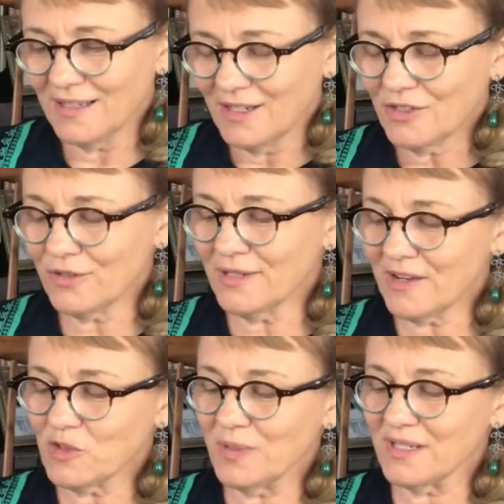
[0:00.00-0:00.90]
Turned out
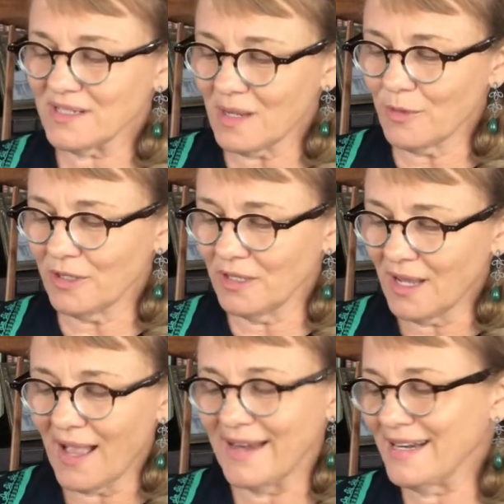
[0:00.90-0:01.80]
to be a summer
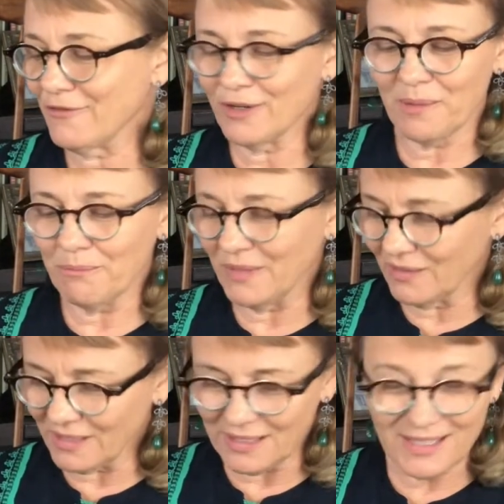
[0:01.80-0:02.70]
I never in a
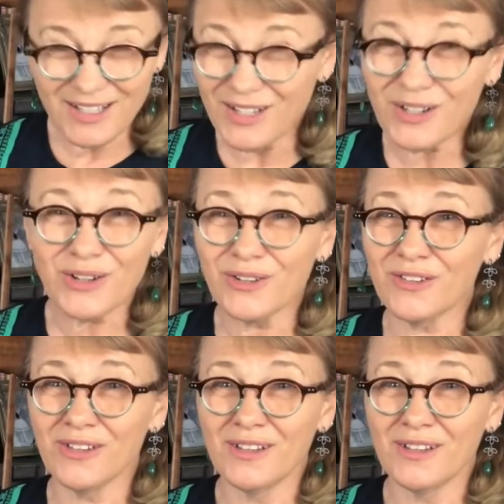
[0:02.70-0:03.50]
million years